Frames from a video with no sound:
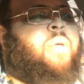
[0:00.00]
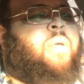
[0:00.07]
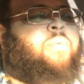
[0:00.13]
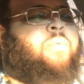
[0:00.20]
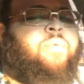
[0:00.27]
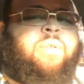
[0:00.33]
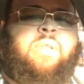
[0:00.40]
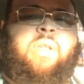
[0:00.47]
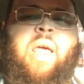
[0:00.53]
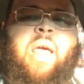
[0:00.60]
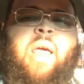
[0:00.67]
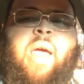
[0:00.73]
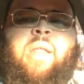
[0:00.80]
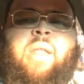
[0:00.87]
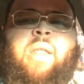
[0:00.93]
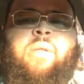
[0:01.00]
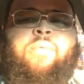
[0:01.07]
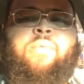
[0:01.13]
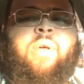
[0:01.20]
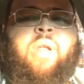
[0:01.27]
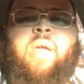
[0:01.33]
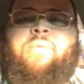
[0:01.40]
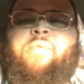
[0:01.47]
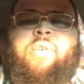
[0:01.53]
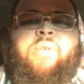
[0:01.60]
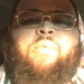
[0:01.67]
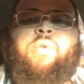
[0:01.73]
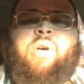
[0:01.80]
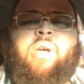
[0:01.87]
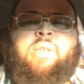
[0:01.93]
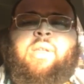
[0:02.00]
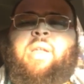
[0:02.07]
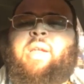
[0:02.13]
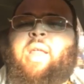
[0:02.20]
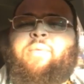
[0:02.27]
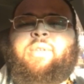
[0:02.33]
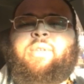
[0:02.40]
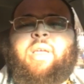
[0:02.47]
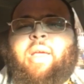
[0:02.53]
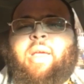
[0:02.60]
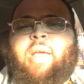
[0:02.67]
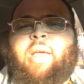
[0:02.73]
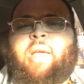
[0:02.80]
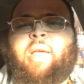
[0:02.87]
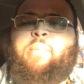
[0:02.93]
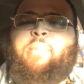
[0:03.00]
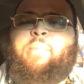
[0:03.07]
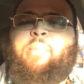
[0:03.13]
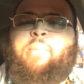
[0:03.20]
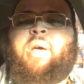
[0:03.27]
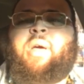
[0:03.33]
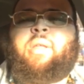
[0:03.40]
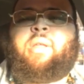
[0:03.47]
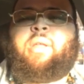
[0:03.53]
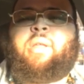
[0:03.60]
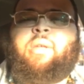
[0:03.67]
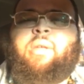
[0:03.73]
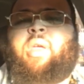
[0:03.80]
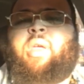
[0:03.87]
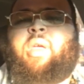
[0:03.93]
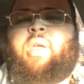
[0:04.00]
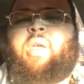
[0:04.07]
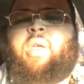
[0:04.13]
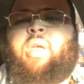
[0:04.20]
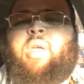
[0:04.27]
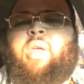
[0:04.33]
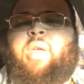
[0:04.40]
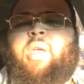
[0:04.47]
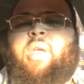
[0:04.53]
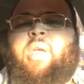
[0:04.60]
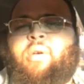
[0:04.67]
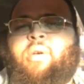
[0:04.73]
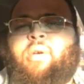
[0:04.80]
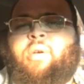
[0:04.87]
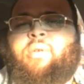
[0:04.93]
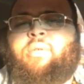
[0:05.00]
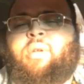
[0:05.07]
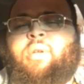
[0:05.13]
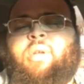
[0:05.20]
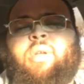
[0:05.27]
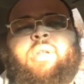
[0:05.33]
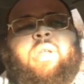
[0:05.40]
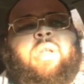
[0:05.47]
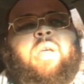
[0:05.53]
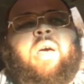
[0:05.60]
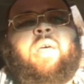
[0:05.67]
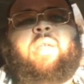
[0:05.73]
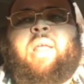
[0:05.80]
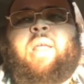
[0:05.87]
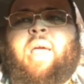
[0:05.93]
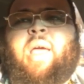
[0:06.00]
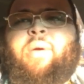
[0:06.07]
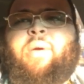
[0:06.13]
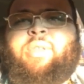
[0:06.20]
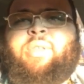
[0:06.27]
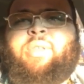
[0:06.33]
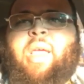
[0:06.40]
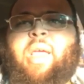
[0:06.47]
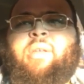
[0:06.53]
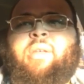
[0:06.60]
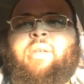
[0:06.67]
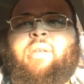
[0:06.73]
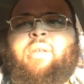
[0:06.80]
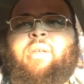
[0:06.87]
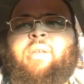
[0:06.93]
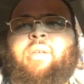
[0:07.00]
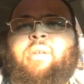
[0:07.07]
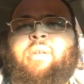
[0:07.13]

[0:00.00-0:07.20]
of people was denying whatever it was, and then they was getting like gun butted or killed, then the other line was taking